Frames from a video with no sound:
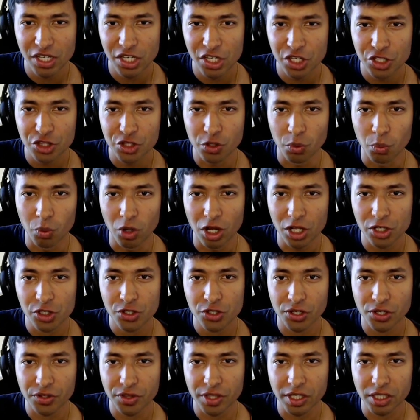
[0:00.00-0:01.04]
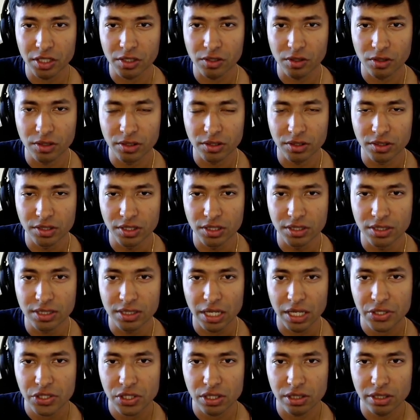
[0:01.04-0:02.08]
The watchdog that guarded the
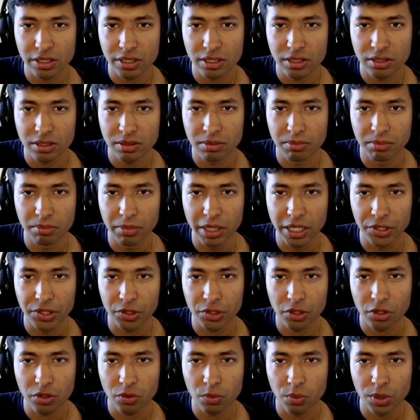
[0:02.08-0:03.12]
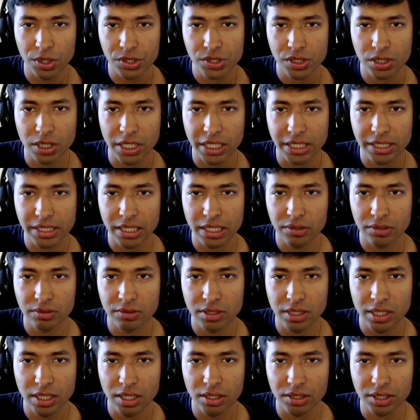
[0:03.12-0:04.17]
desolate manor whilst lying
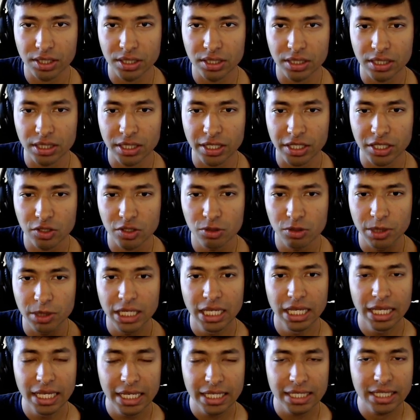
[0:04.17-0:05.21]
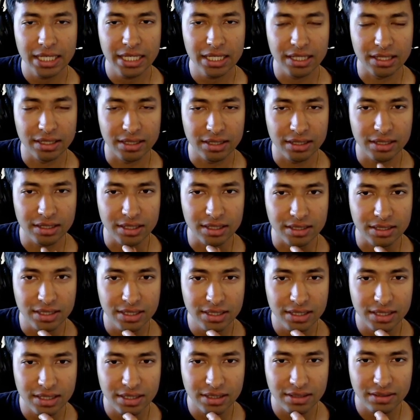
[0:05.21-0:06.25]
down, elegantly like a human. Yeah, it did.
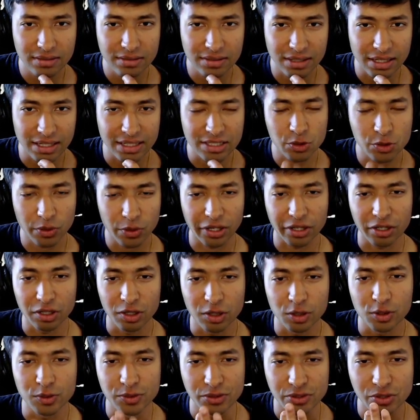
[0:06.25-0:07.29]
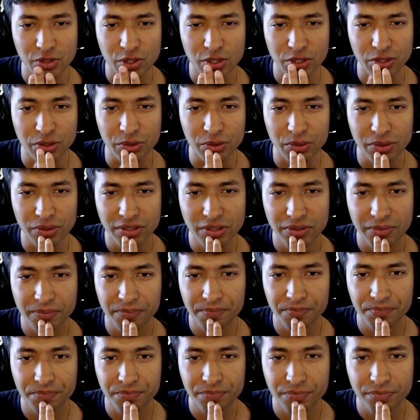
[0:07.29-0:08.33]
And it's wearing clothes, too.
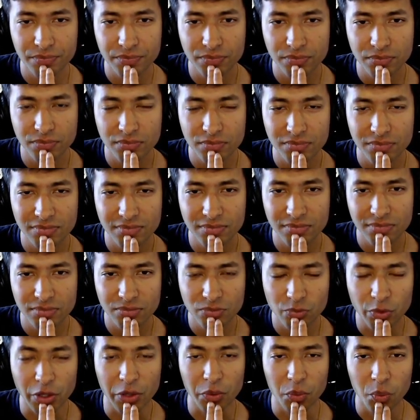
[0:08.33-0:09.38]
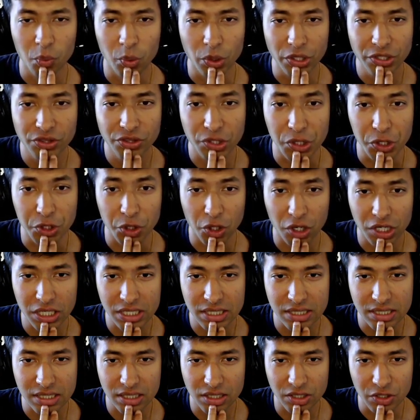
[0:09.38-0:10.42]
Wait, what? The dog
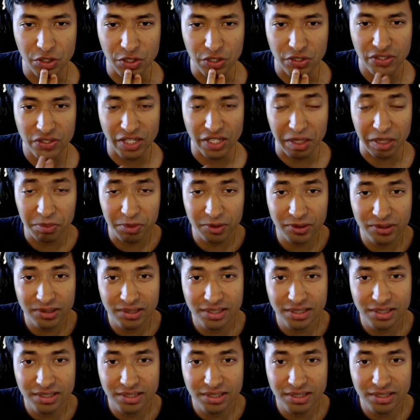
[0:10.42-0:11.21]
is a disciple?